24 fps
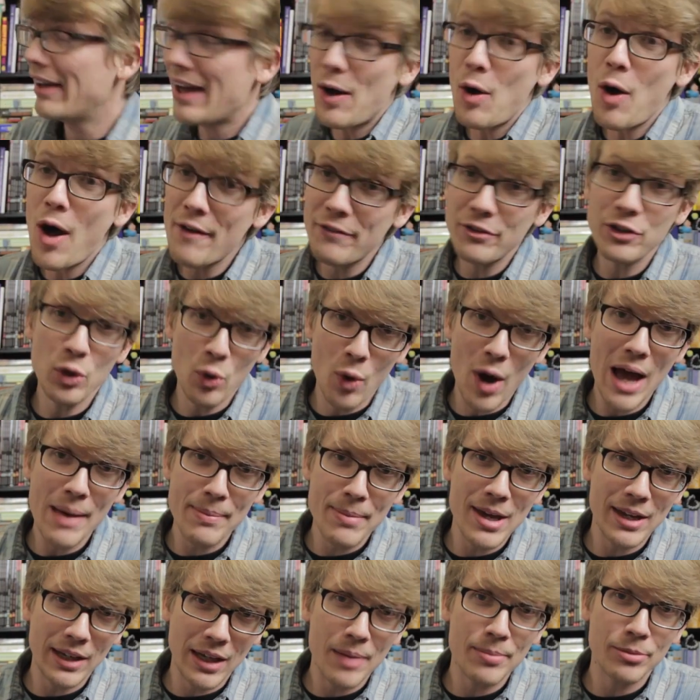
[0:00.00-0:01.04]
How often do I
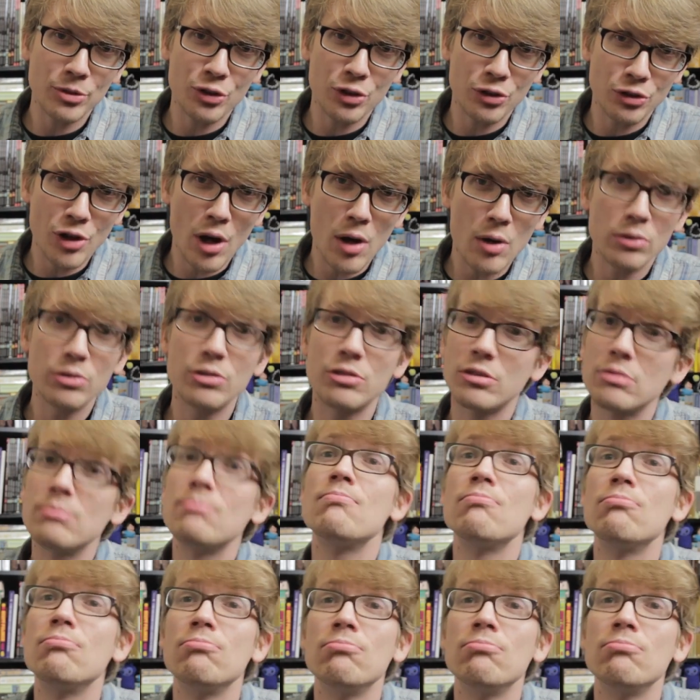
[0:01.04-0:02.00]
make chemistry jokes?